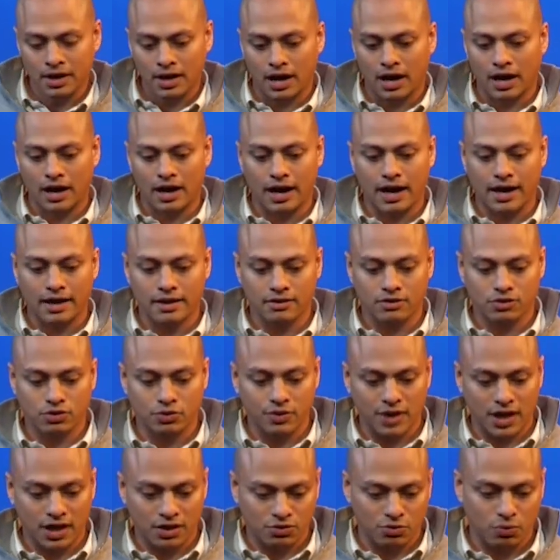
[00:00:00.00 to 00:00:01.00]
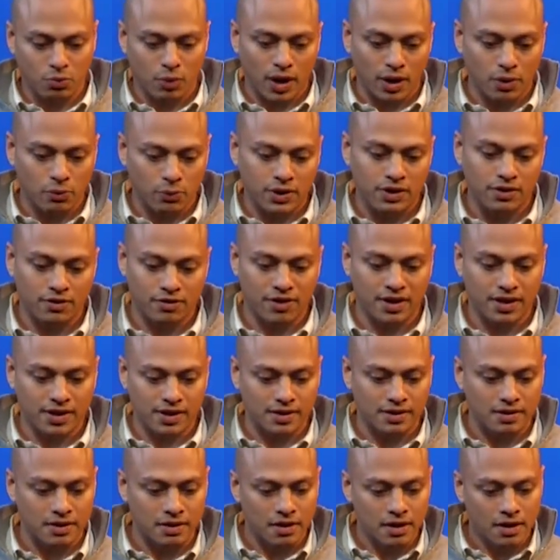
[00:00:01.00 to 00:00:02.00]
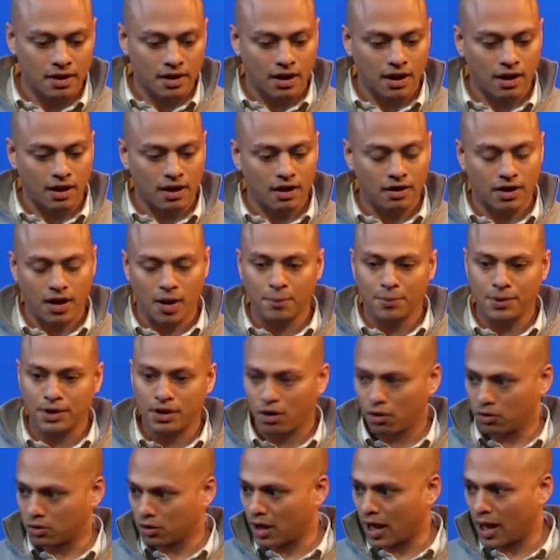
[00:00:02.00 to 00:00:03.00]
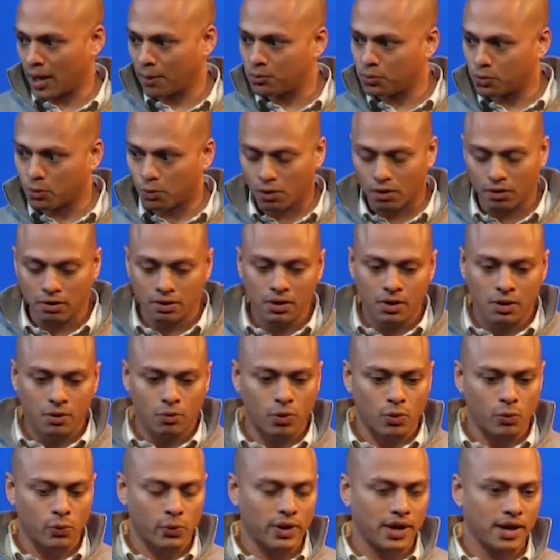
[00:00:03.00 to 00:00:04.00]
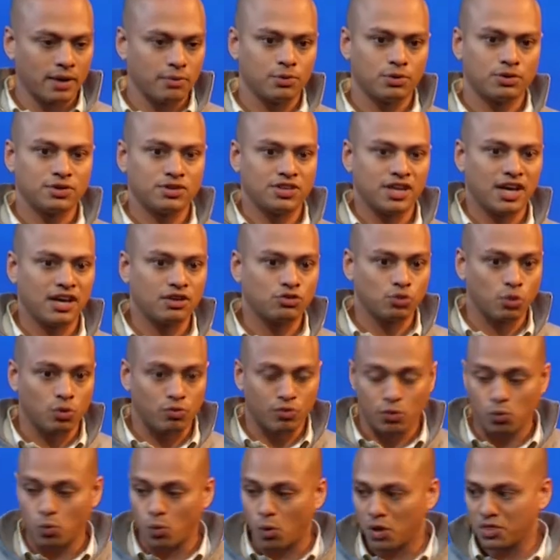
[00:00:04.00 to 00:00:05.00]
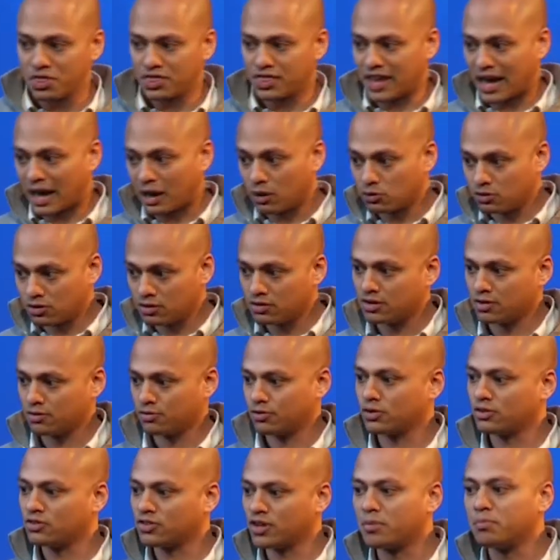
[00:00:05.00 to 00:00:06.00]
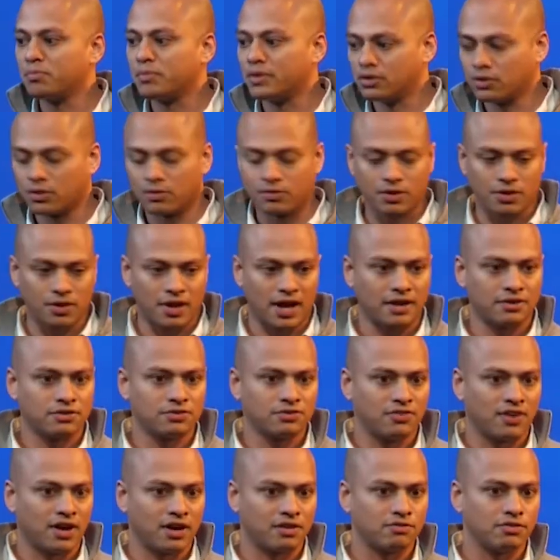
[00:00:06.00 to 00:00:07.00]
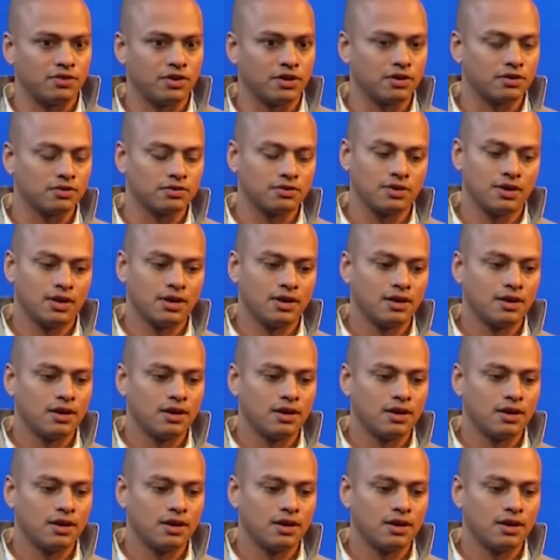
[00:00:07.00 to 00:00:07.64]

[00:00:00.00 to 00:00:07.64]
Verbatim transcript: Uh, and so that's why we created uh, a company called Labdoor, where we were able to test over 1,000 different supplements over the last five years.